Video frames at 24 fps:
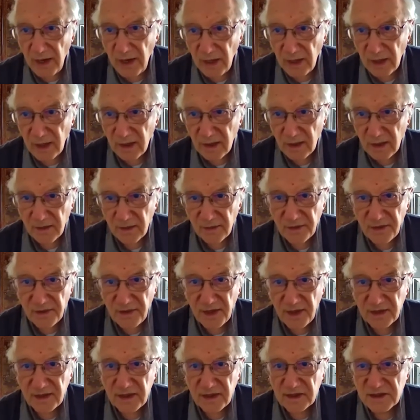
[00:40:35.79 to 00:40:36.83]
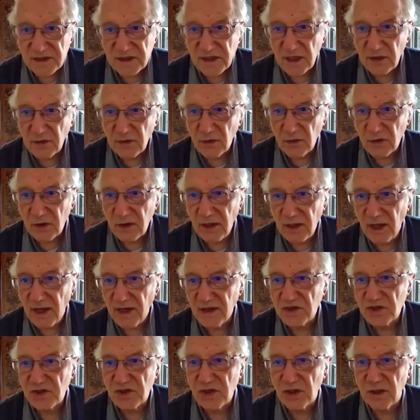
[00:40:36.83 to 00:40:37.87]
Okay, that is the
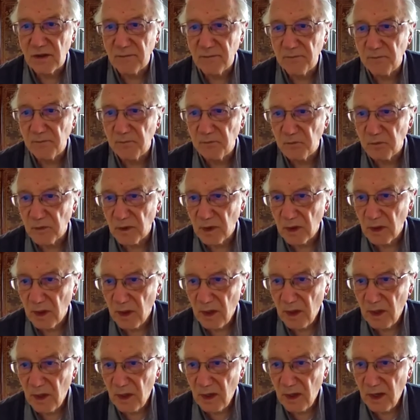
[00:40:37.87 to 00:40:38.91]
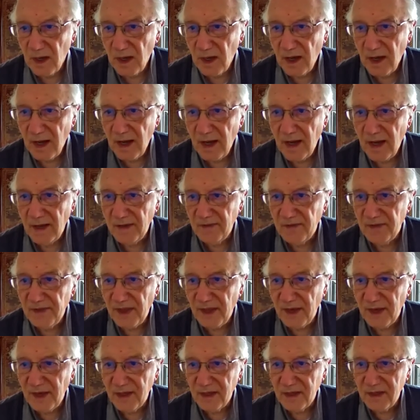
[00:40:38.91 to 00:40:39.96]
rotation. And
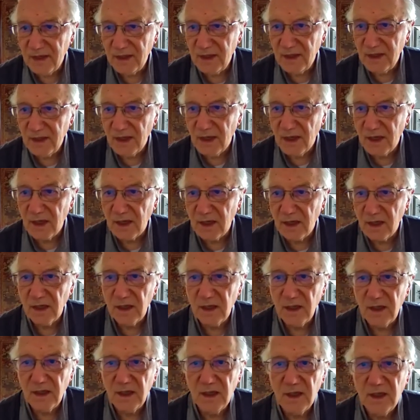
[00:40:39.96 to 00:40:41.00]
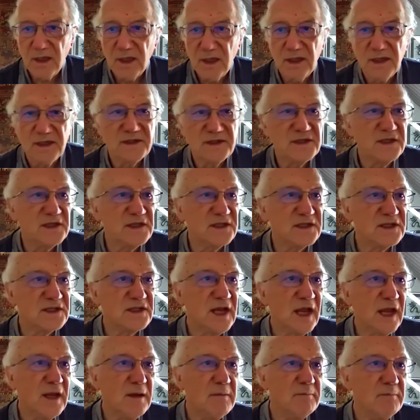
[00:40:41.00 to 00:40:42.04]
then here is the
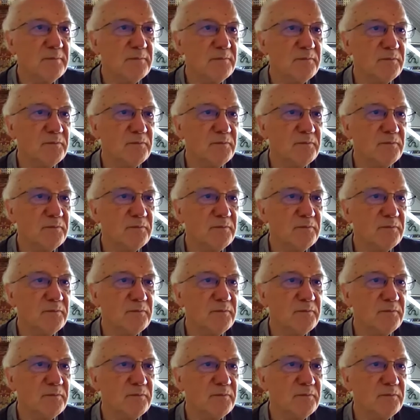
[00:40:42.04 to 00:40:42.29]
same.